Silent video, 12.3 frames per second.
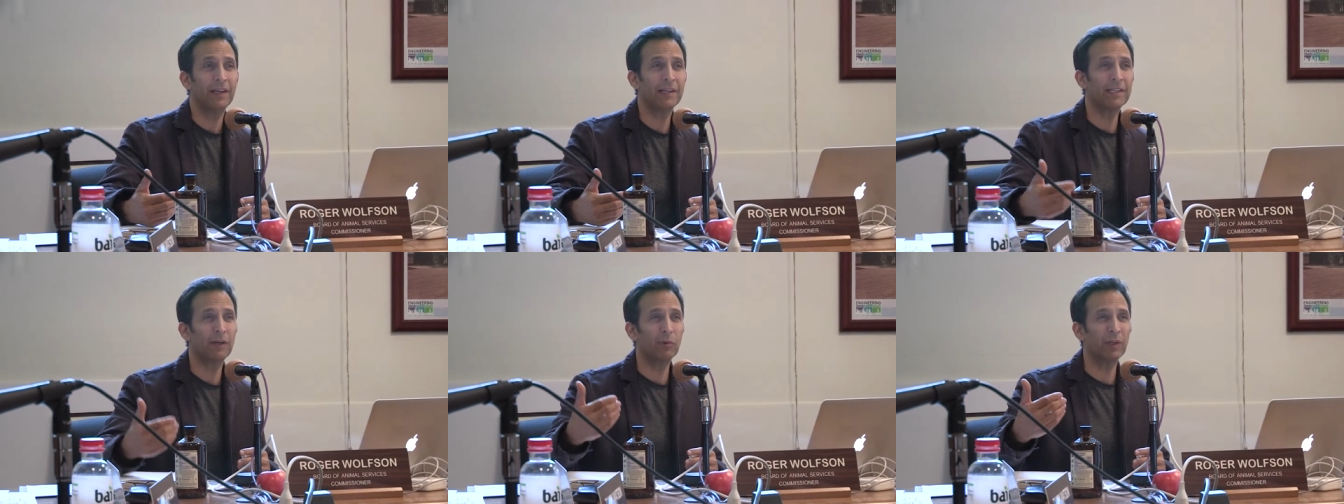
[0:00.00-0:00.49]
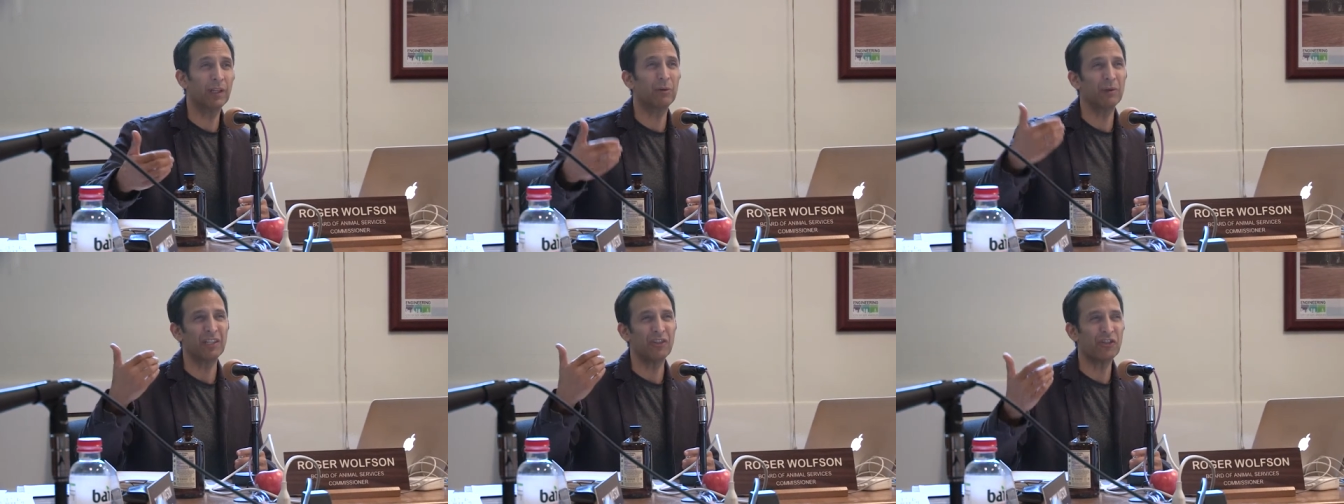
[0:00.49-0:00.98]
is that we're
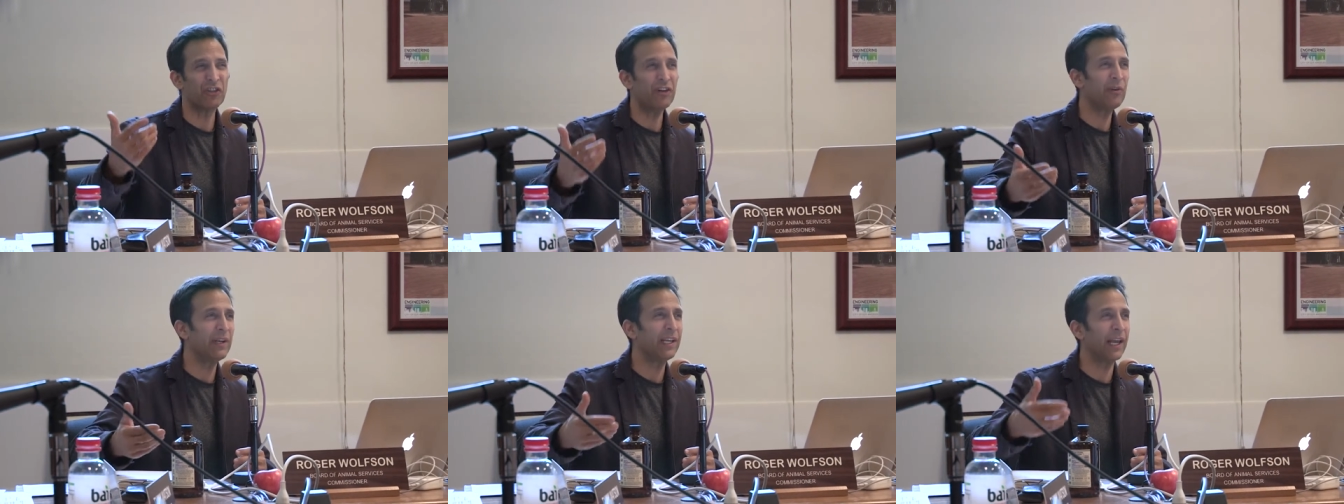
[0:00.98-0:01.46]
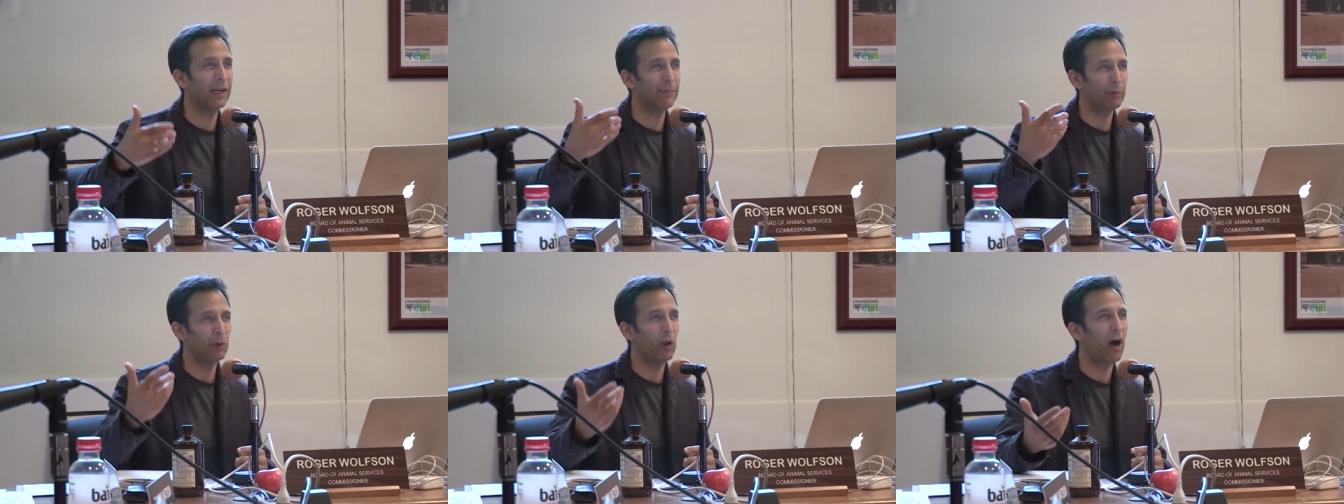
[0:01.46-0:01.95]
literally cheering
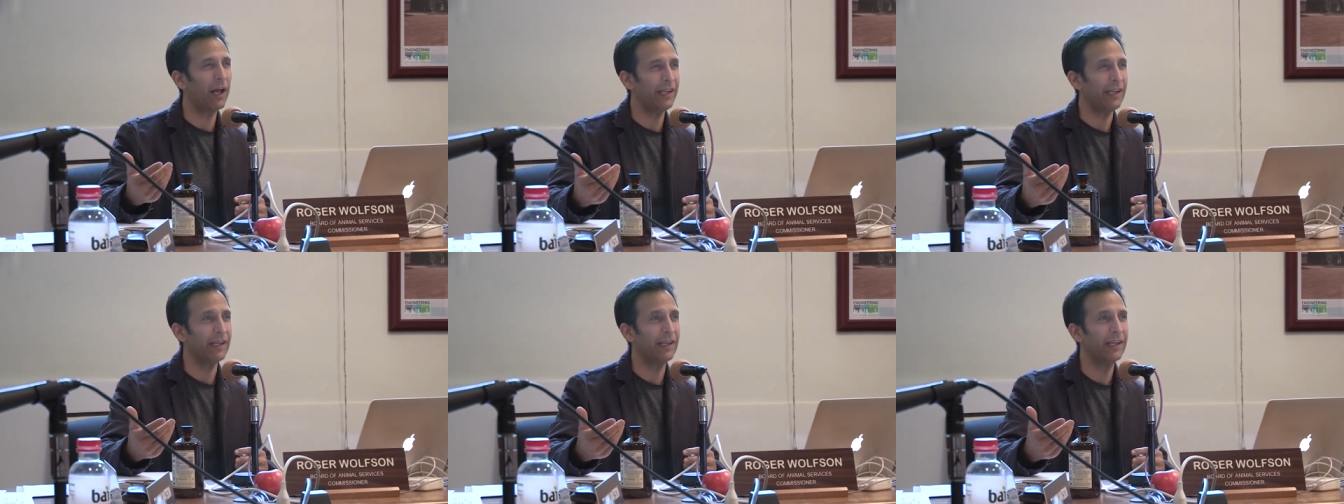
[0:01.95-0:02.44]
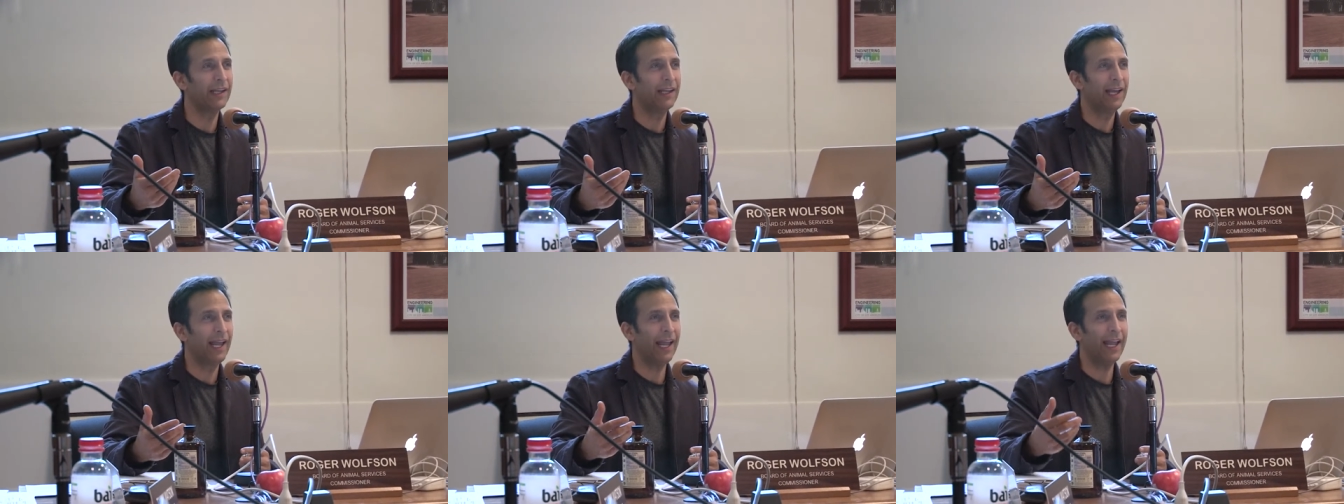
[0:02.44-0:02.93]
and applauding
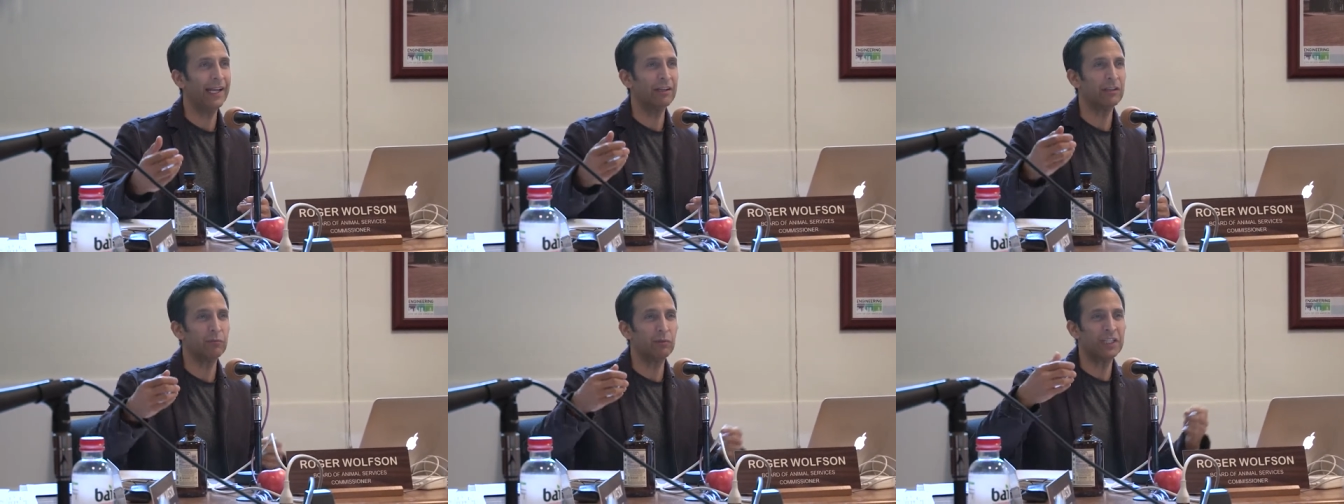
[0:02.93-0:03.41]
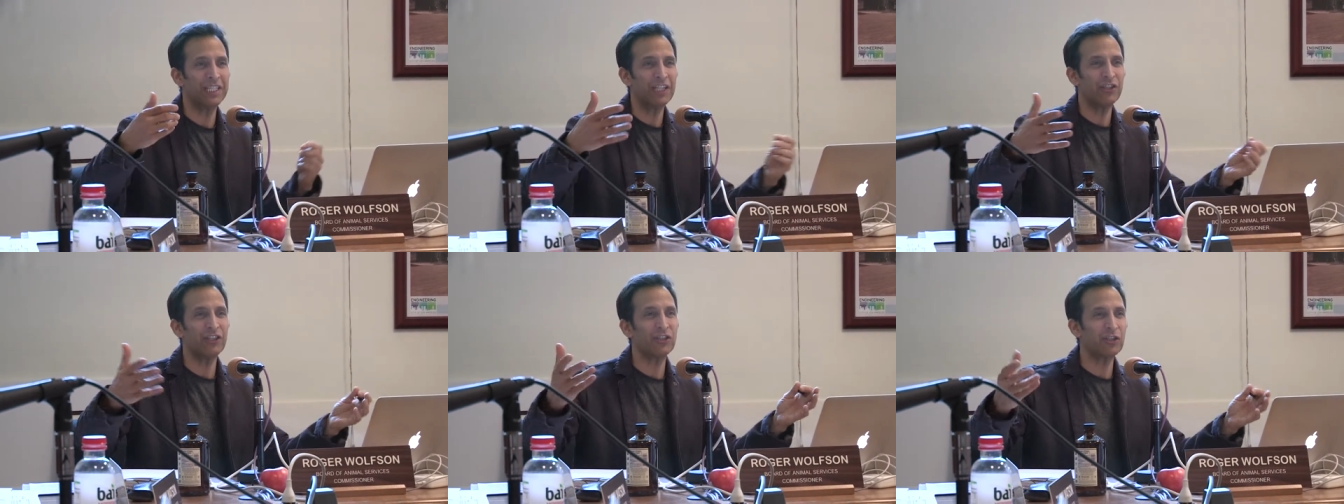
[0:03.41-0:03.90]
and we're
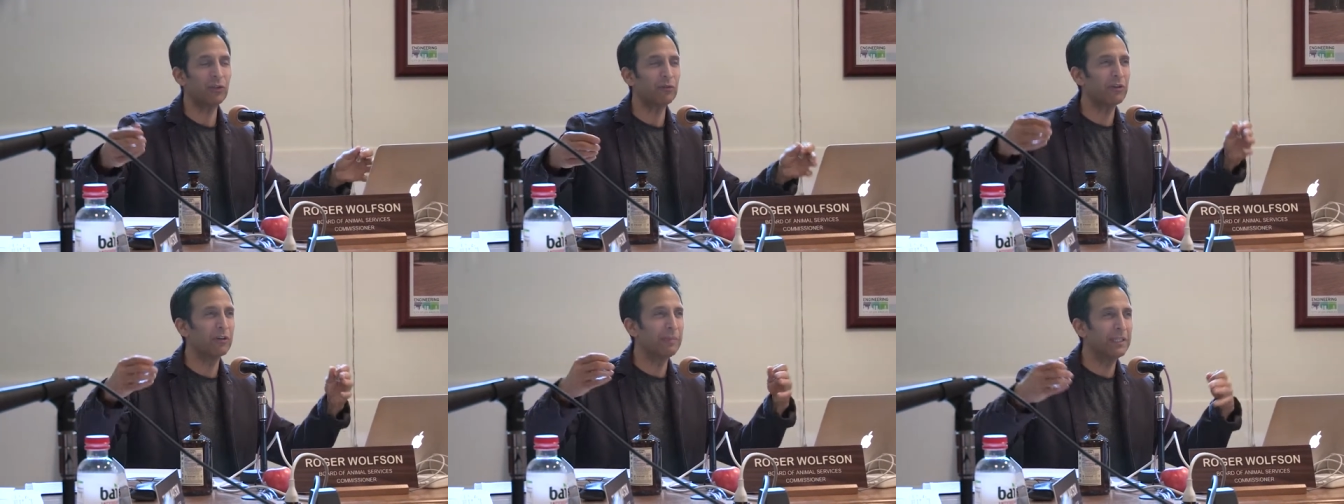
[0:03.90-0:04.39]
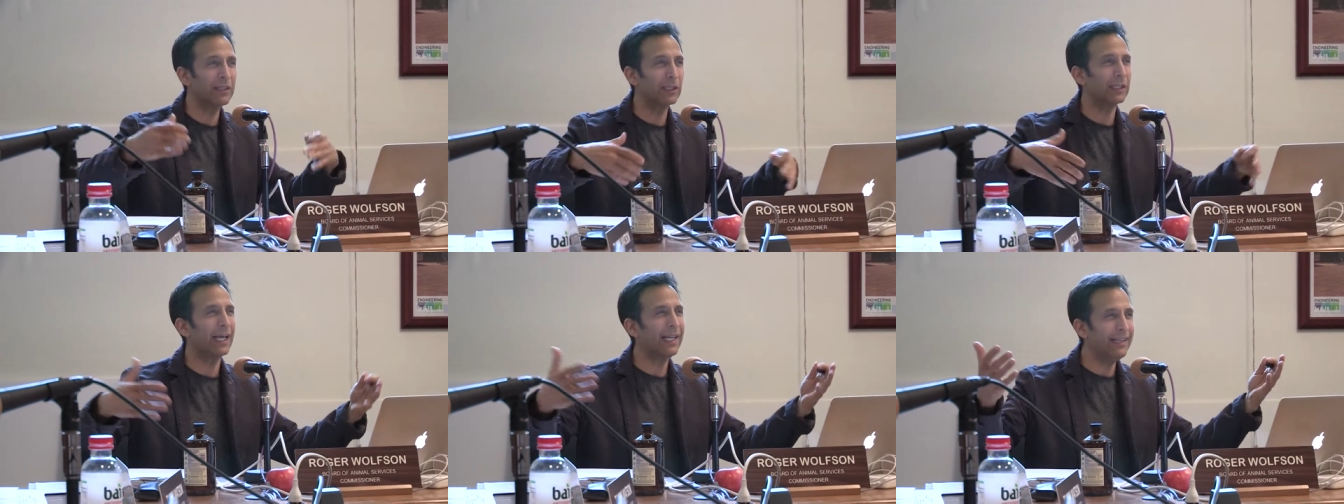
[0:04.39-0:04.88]
teaching children to be
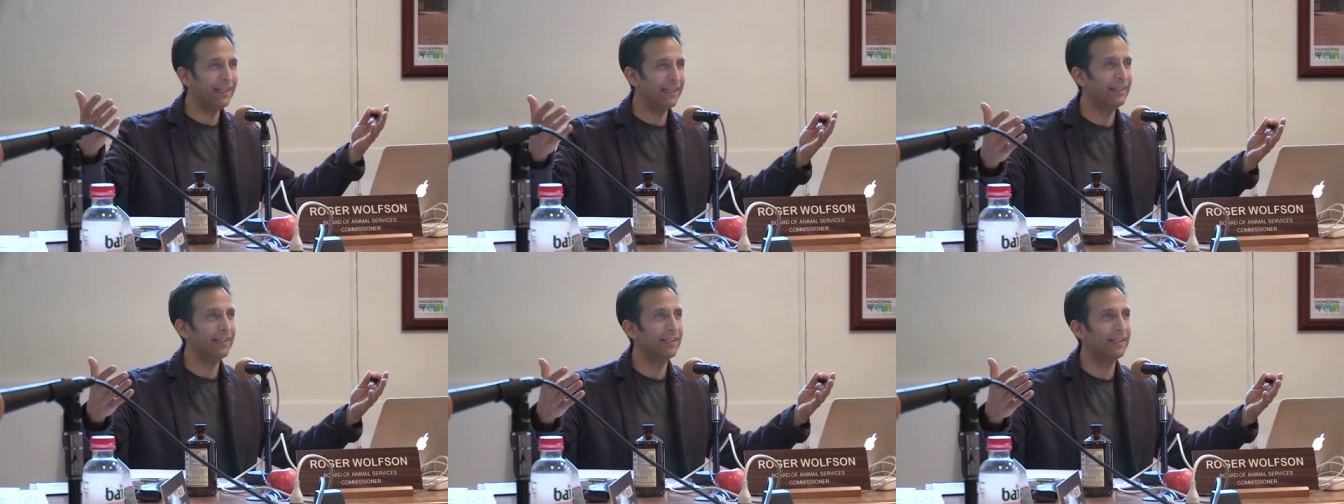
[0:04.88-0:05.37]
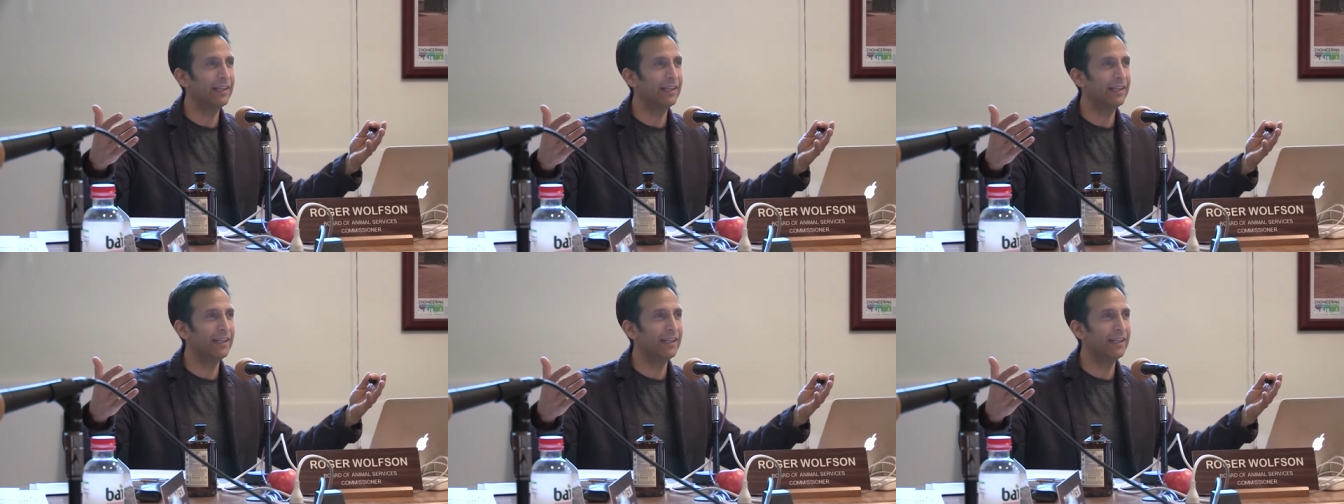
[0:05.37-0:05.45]
delighted